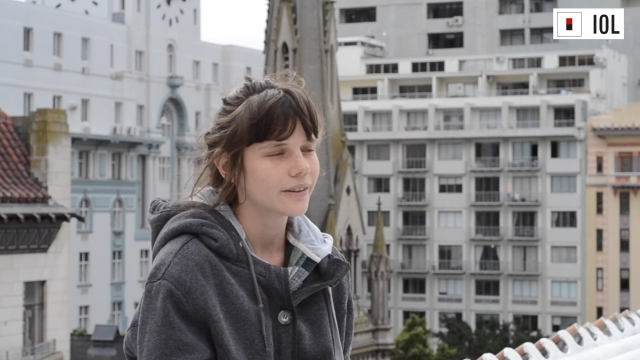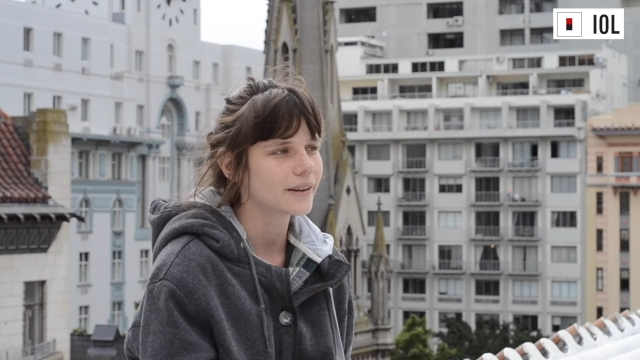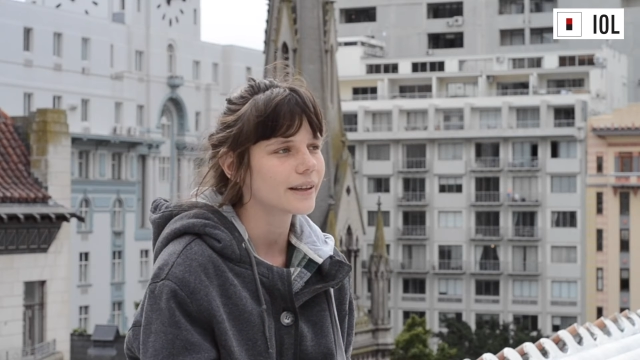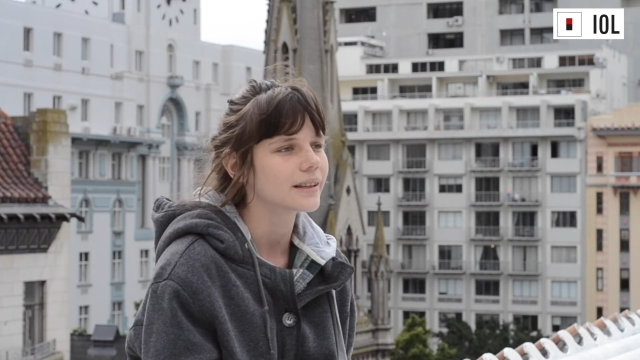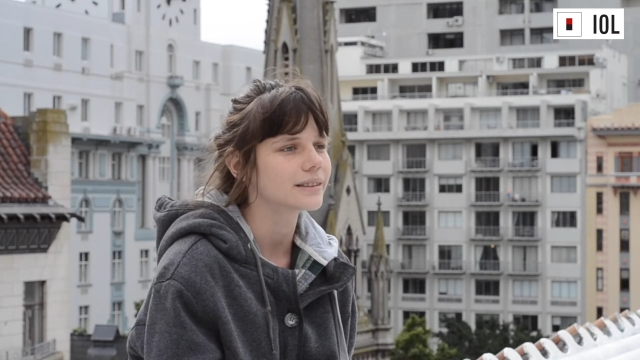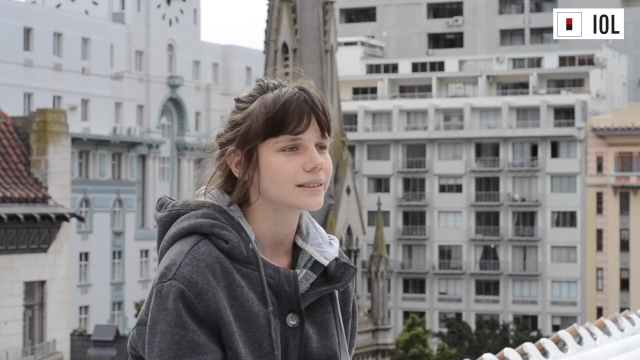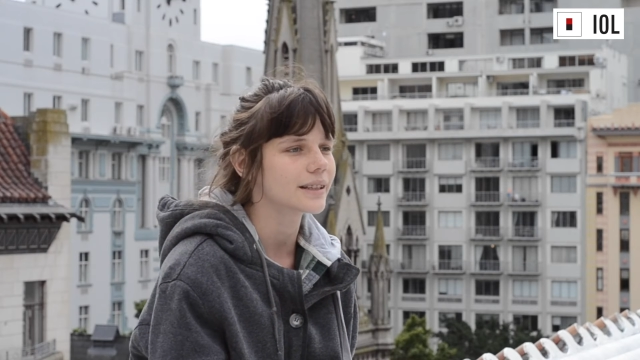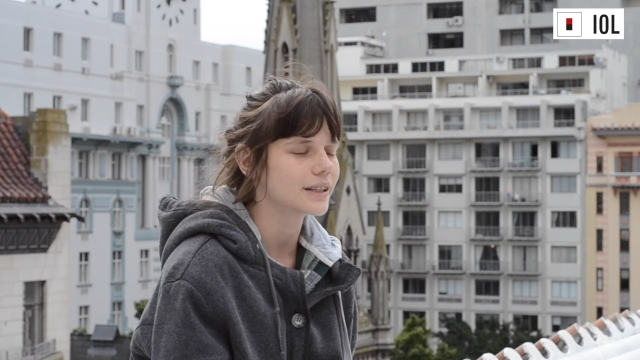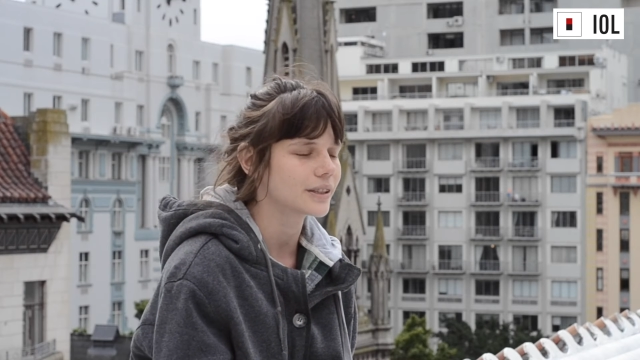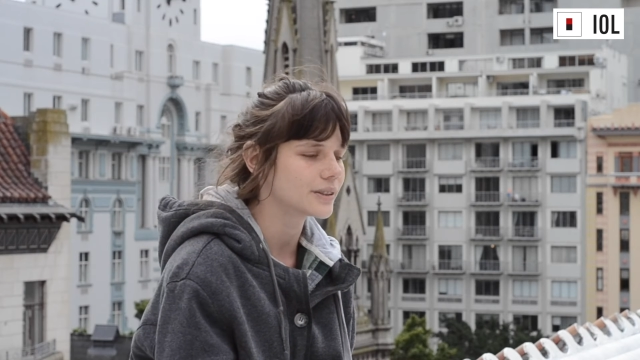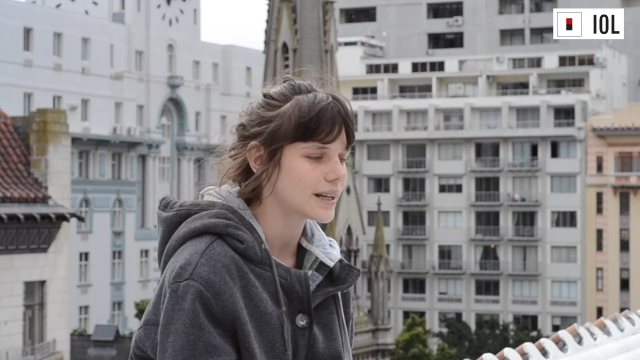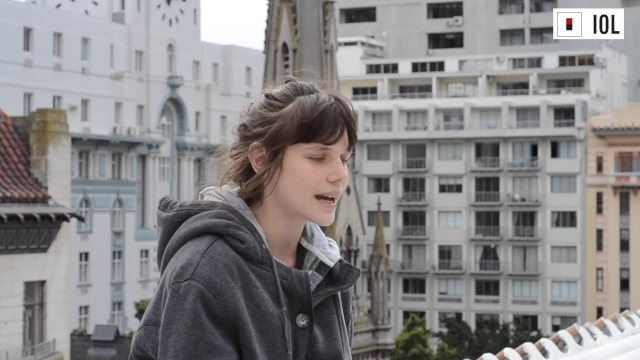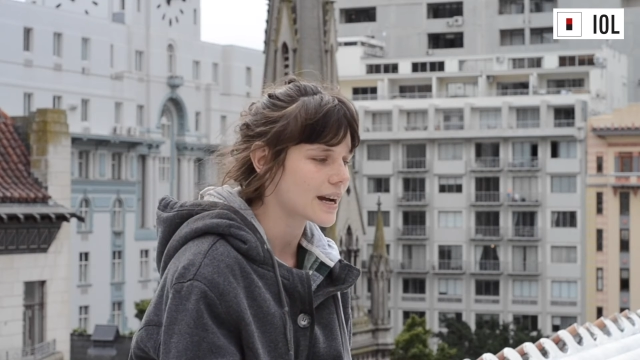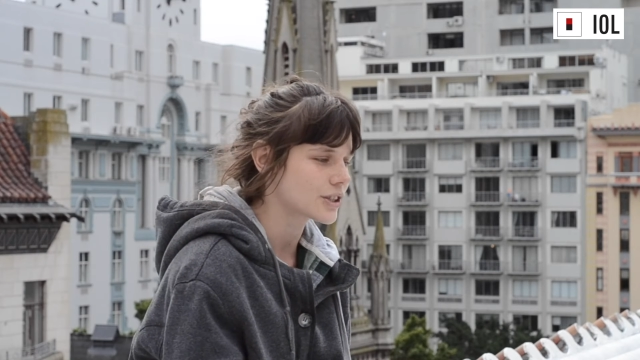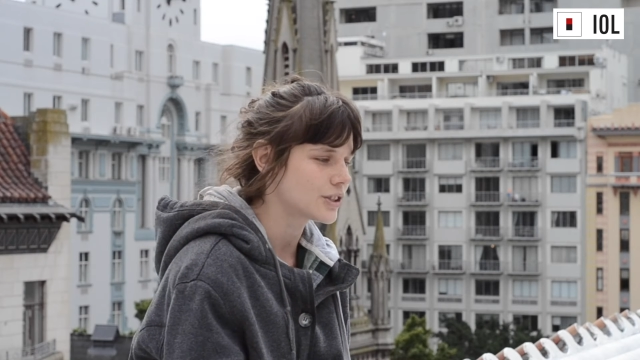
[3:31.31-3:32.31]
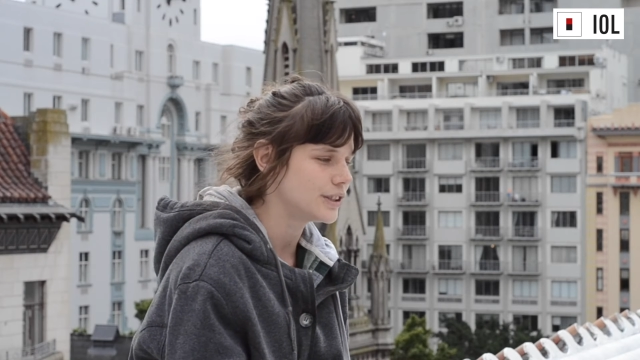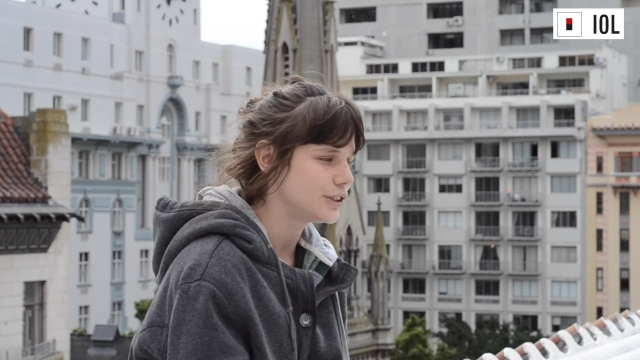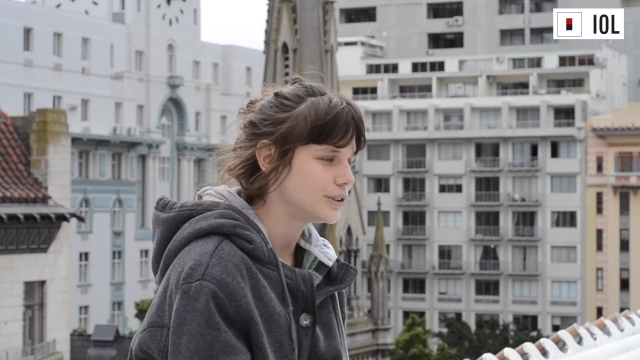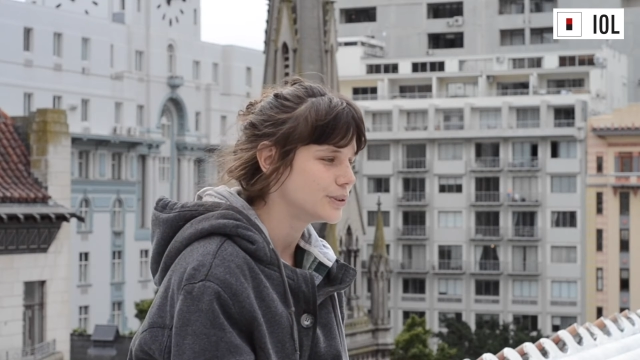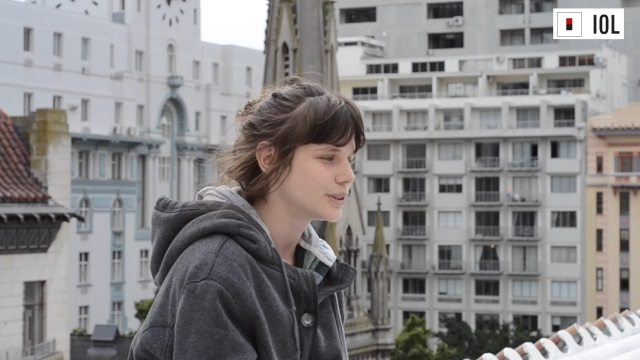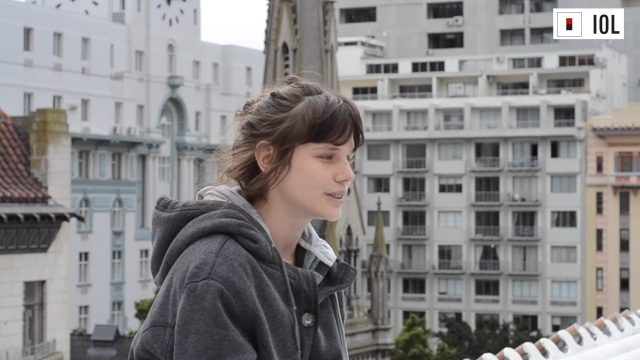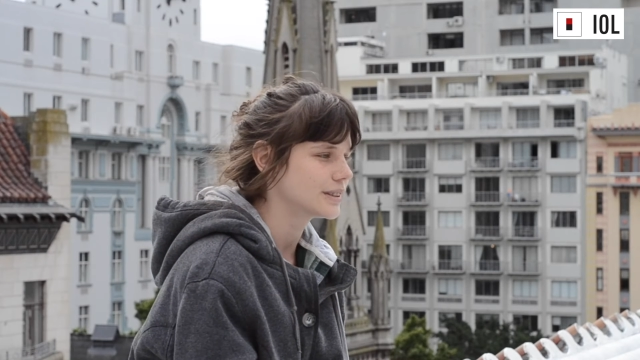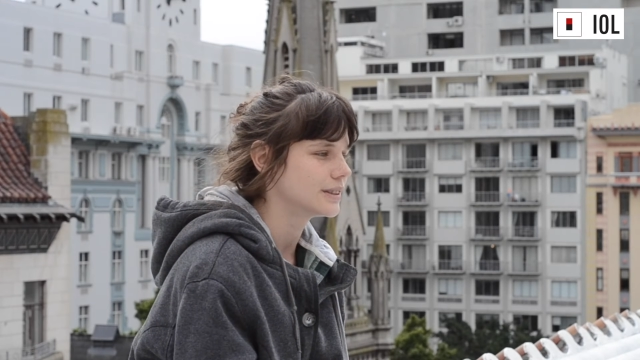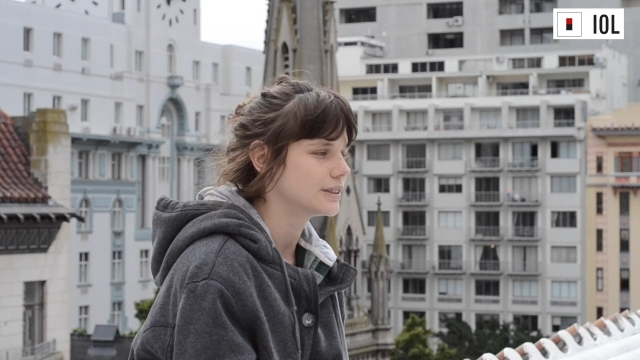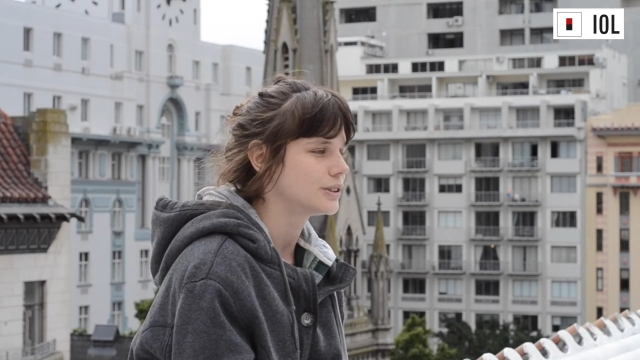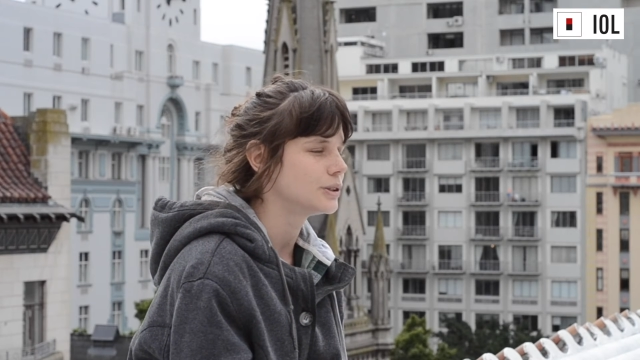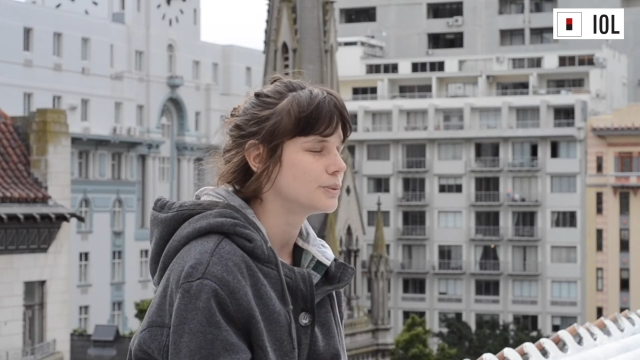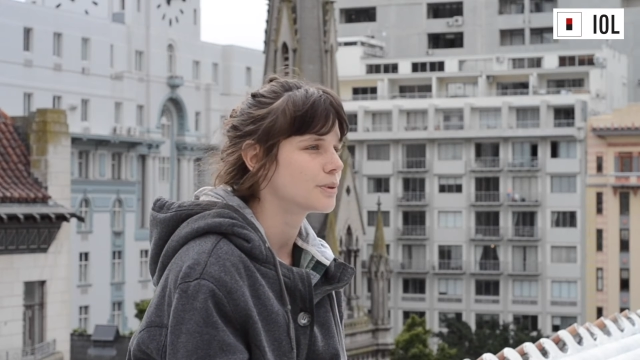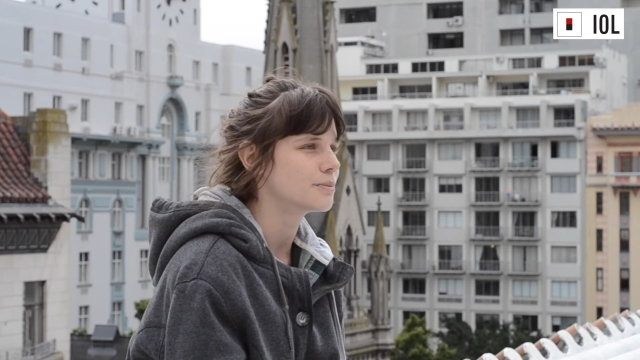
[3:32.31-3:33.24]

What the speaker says: things, they could actually use it to